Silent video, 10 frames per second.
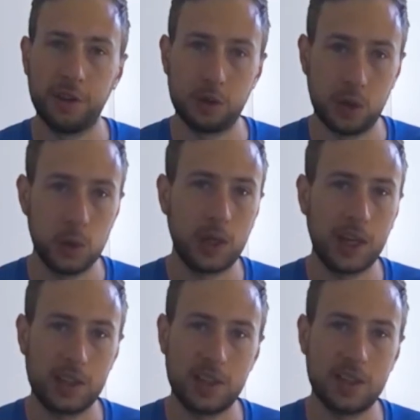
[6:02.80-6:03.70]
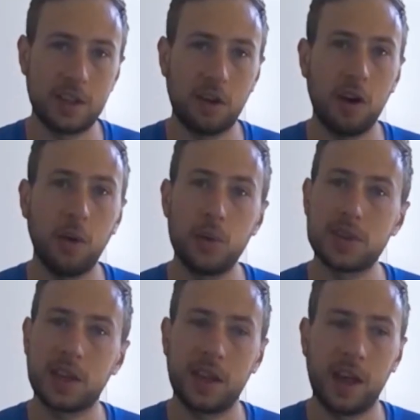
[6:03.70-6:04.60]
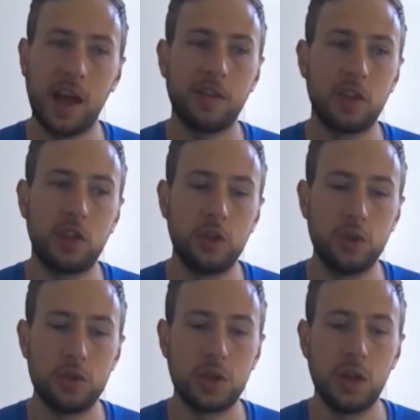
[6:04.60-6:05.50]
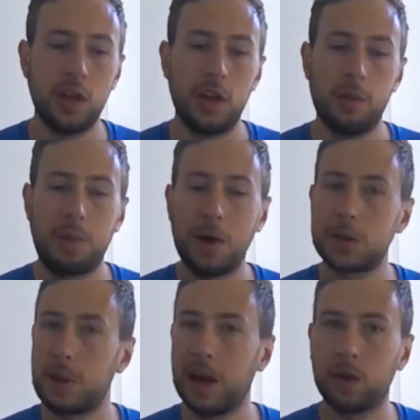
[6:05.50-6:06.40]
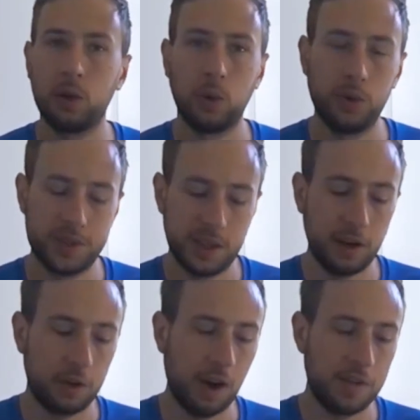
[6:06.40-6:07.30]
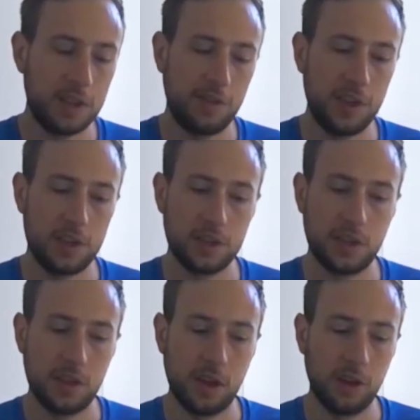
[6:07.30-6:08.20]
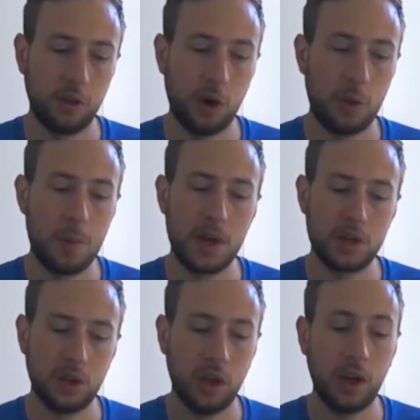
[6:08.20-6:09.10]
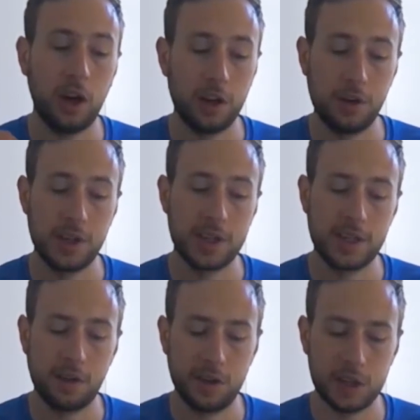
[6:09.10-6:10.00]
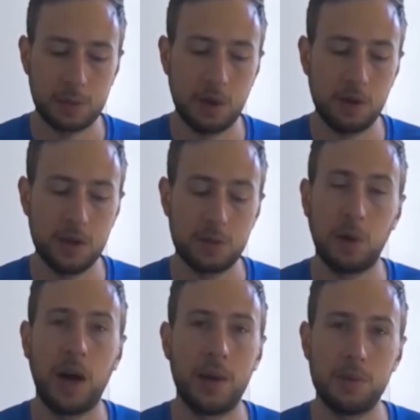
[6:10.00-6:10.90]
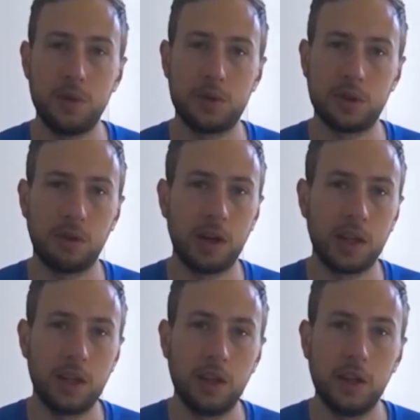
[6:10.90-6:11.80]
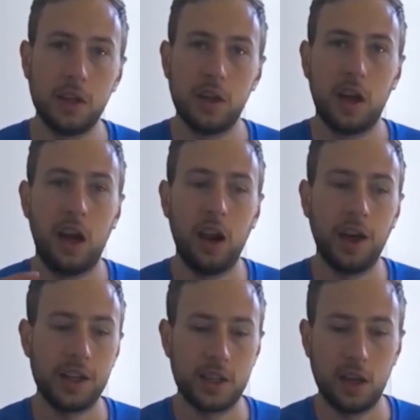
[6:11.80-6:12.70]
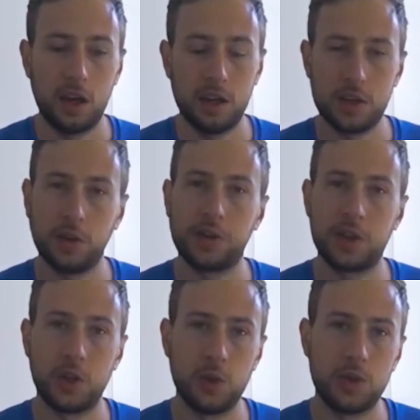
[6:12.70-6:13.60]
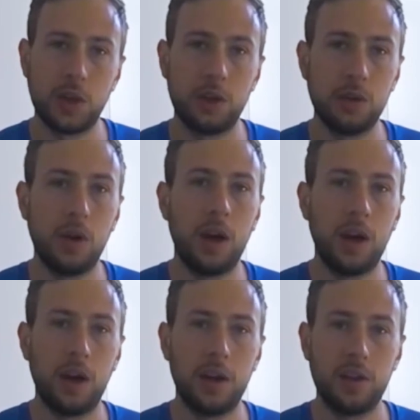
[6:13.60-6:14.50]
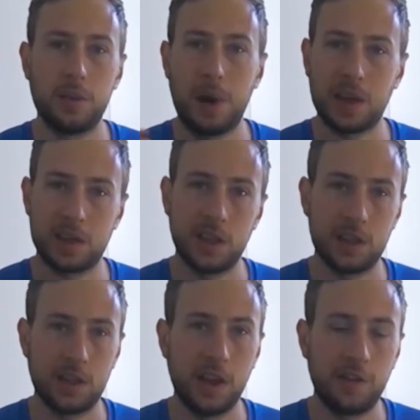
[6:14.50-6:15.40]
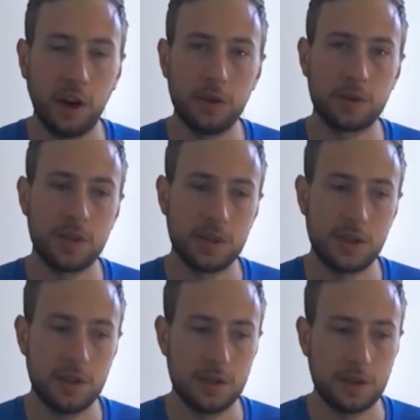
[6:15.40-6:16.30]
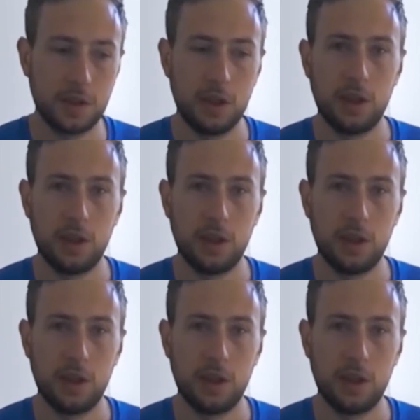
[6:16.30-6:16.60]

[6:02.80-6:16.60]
to feel too connected to the ground, I wouldn't say that they have a huge bounce back or the zero gravity features that Under Armour mentioned. I don't necessarily experience, but I am used to running in lighter, softer shoes. So the Pegasus 35, for instance,